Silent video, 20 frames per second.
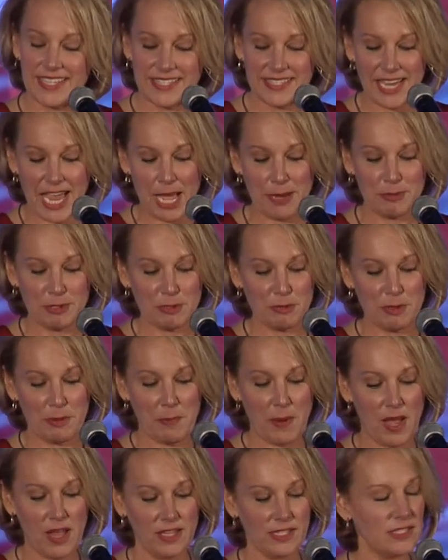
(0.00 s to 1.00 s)
establishment
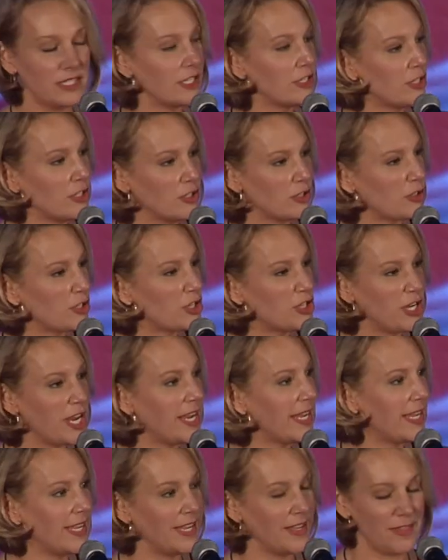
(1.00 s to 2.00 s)
politicians are
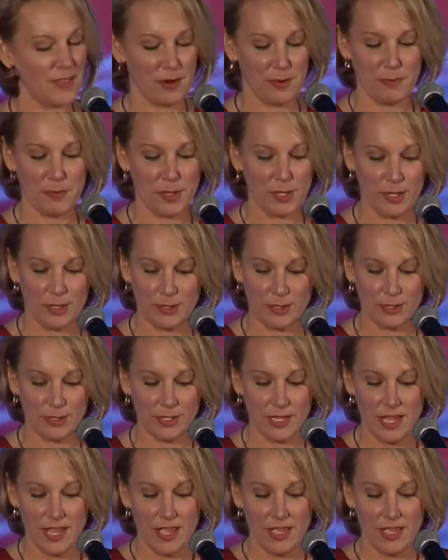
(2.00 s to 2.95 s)
shaking in their boots.